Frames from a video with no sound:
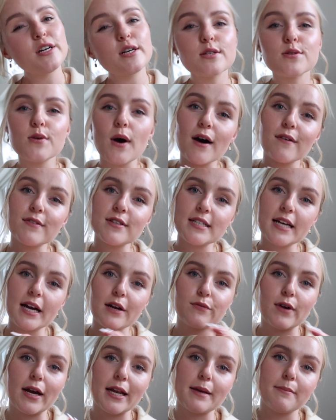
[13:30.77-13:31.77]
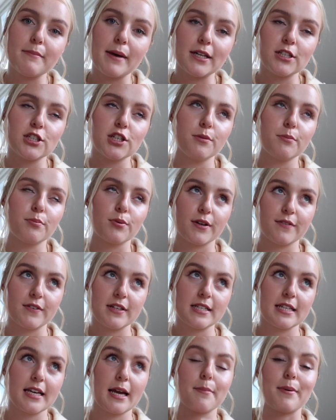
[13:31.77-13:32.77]
So obviously I already mentioned
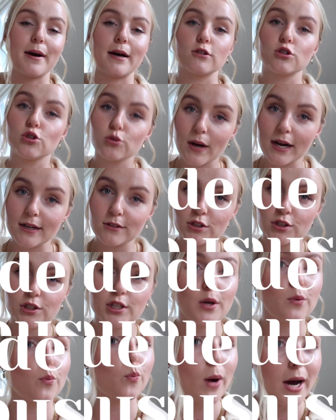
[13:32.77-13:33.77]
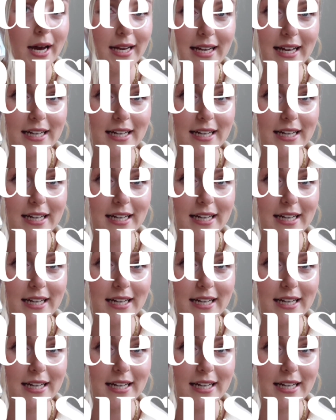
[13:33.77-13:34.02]
previously about trousers and wide